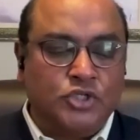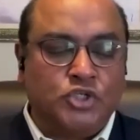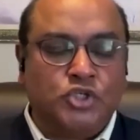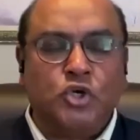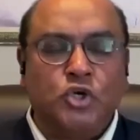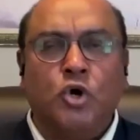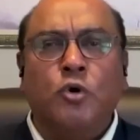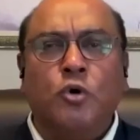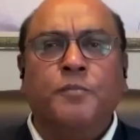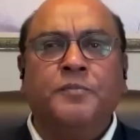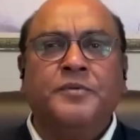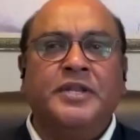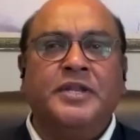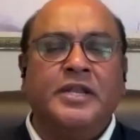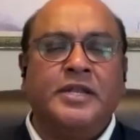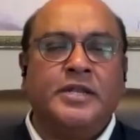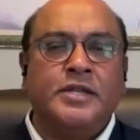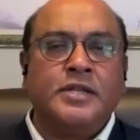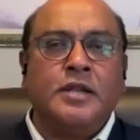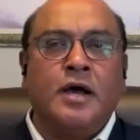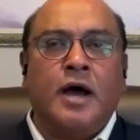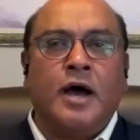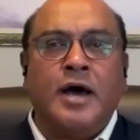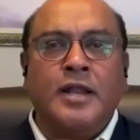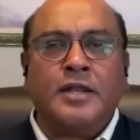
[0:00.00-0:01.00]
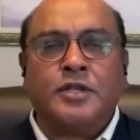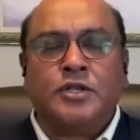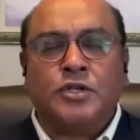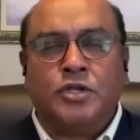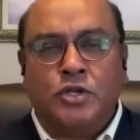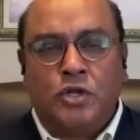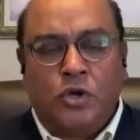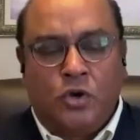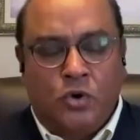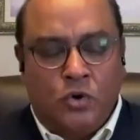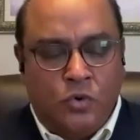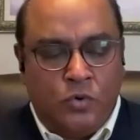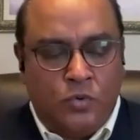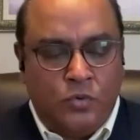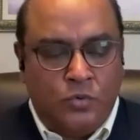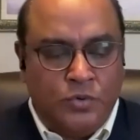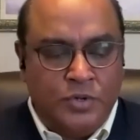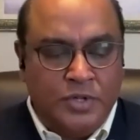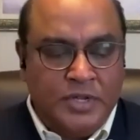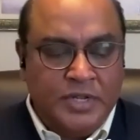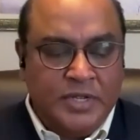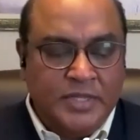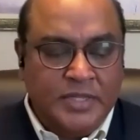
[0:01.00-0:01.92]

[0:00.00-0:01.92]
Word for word: Job did not know